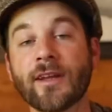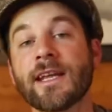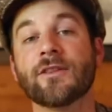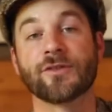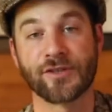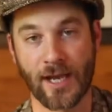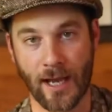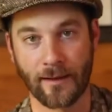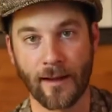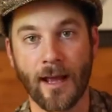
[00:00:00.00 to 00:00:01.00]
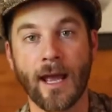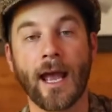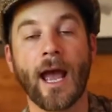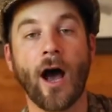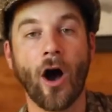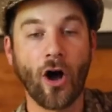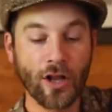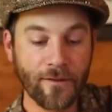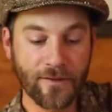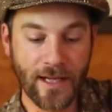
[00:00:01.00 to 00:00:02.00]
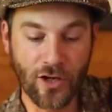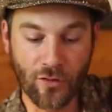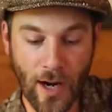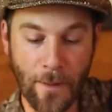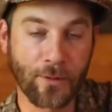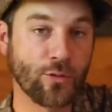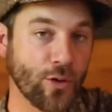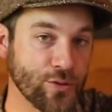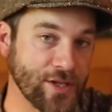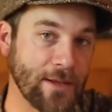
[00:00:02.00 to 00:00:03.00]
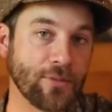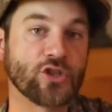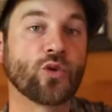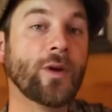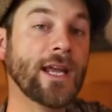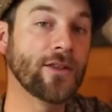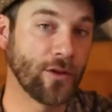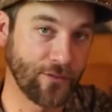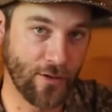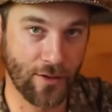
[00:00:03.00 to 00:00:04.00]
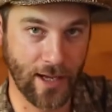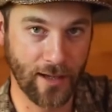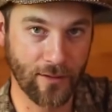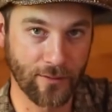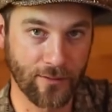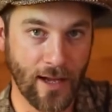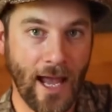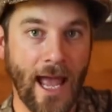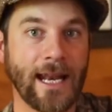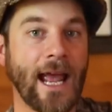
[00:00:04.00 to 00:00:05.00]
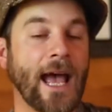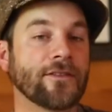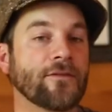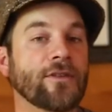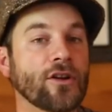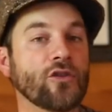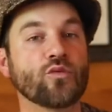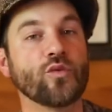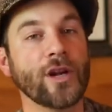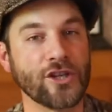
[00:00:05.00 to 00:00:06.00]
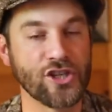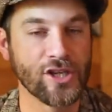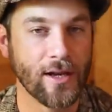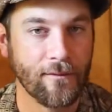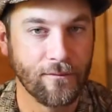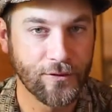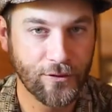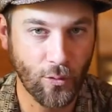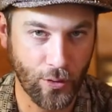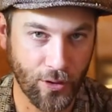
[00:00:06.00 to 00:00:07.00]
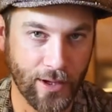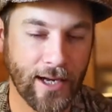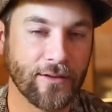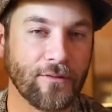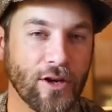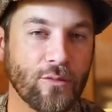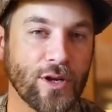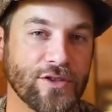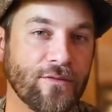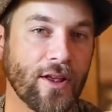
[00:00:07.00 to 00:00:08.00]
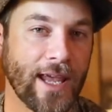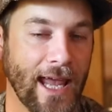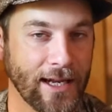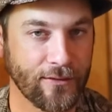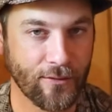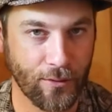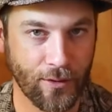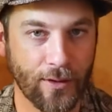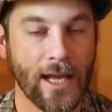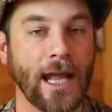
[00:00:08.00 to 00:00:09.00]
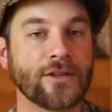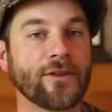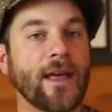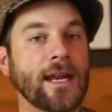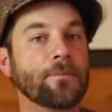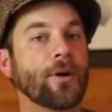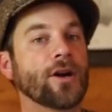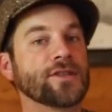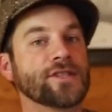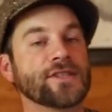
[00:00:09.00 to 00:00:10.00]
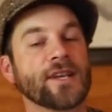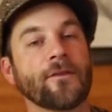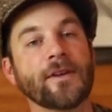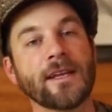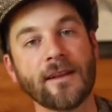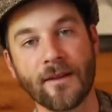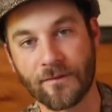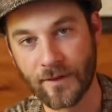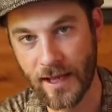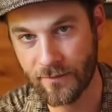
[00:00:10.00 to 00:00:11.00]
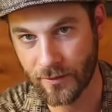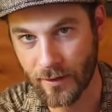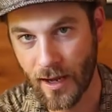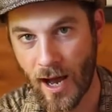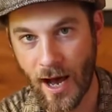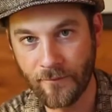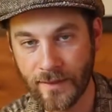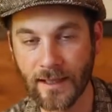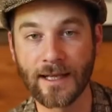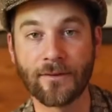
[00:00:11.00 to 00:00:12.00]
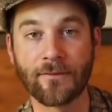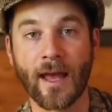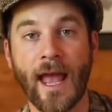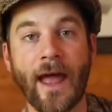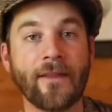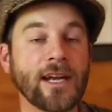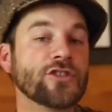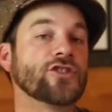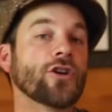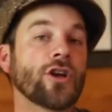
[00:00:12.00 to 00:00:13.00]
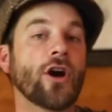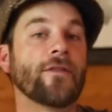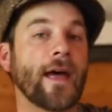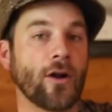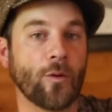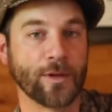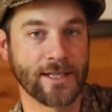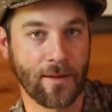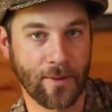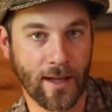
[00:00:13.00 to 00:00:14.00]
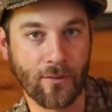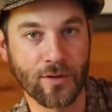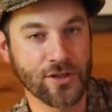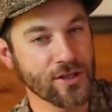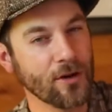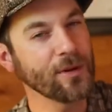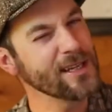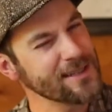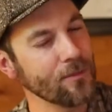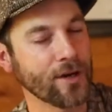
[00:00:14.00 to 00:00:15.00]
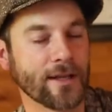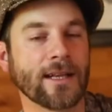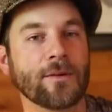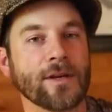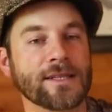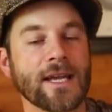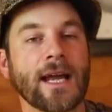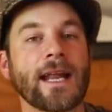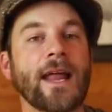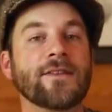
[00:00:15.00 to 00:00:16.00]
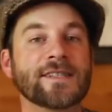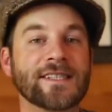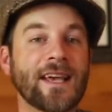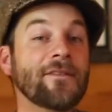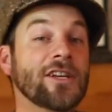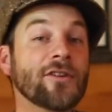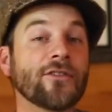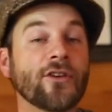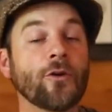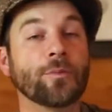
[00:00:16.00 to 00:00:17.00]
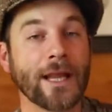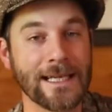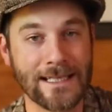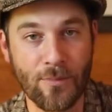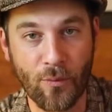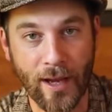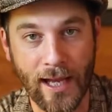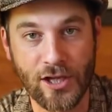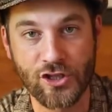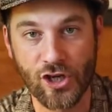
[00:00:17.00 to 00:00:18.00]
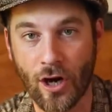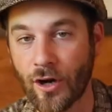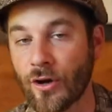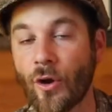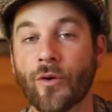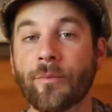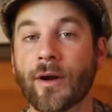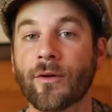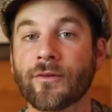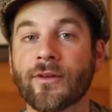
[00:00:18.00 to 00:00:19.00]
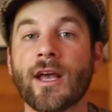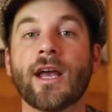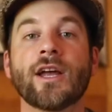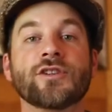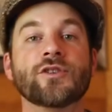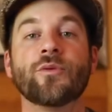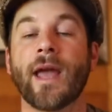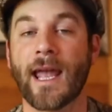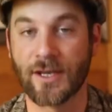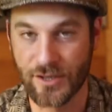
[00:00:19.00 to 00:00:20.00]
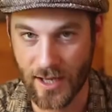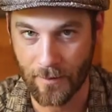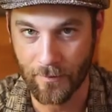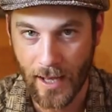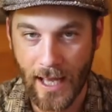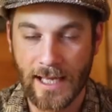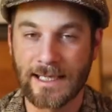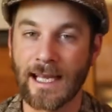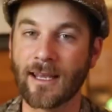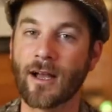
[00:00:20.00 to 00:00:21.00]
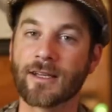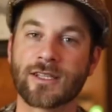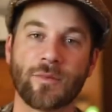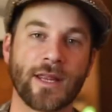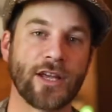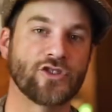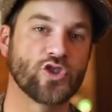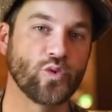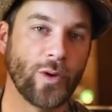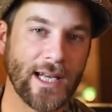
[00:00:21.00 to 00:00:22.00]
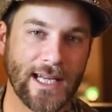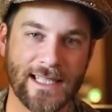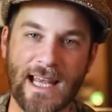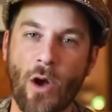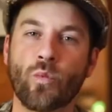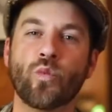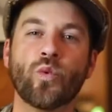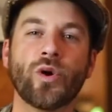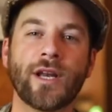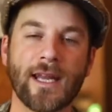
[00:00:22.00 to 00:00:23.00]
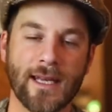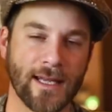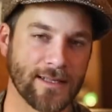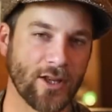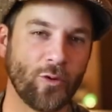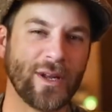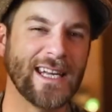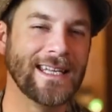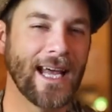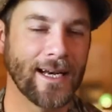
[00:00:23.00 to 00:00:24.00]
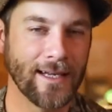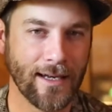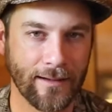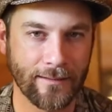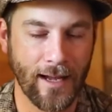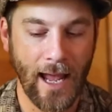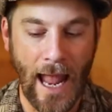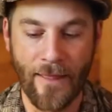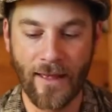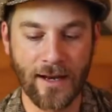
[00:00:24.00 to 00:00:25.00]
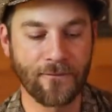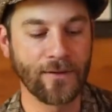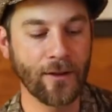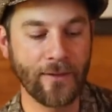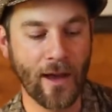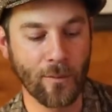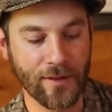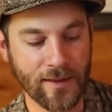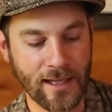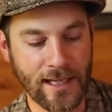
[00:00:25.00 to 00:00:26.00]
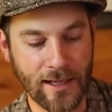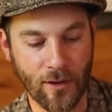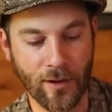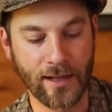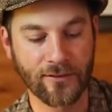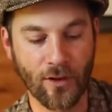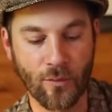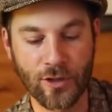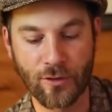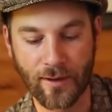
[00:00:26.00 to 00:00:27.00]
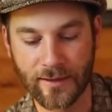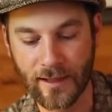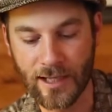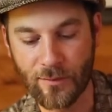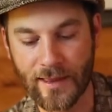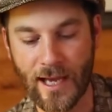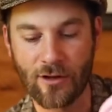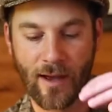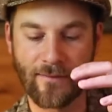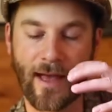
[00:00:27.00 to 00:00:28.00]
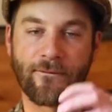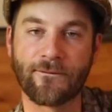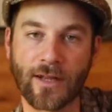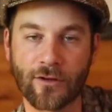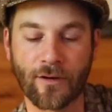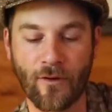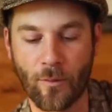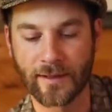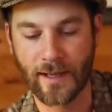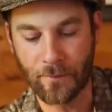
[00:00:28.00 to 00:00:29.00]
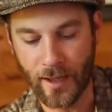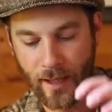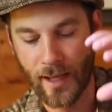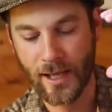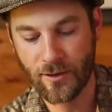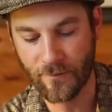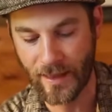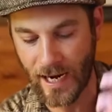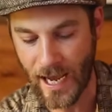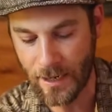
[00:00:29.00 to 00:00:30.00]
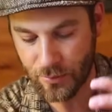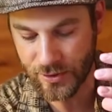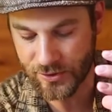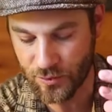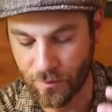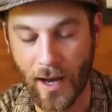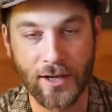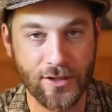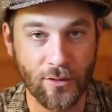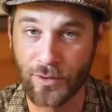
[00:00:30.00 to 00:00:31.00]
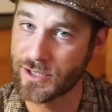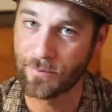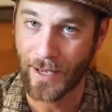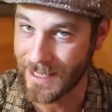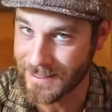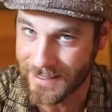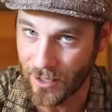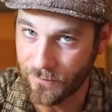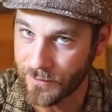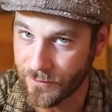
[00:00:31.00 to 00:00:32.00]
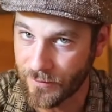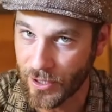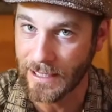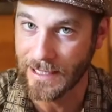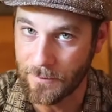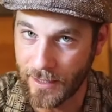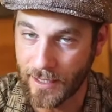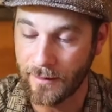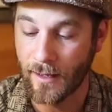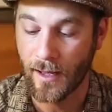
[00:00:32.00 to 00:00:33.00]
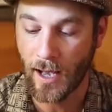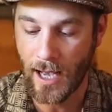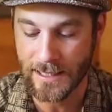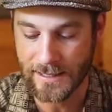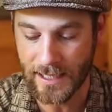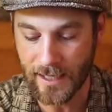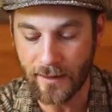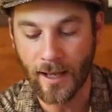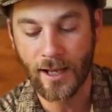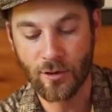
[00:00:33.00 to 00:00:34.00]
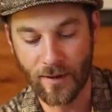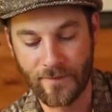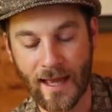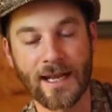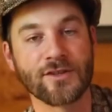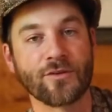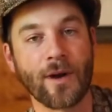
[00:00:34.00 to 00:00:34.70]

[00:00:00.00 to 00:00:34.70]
on either side. All of the crop grows in between those volcanoes, and it has a very rich soil. It has a very rich volcanic soil. And so that imparts itself into the flavor of the leaf, and then he took that ometepe, which is already somewhat on the limited side, and 7 years ago placed them away in charred oak barrels to age them, taking on some of that sweetness, that woodiness, a little bit of nuttiness. And then he filled that within the Nino. And so when you're dealing with that, you have that filler of ometepe, you have that hybrid Sumatra, which by itself is a very limited seed. You have that as the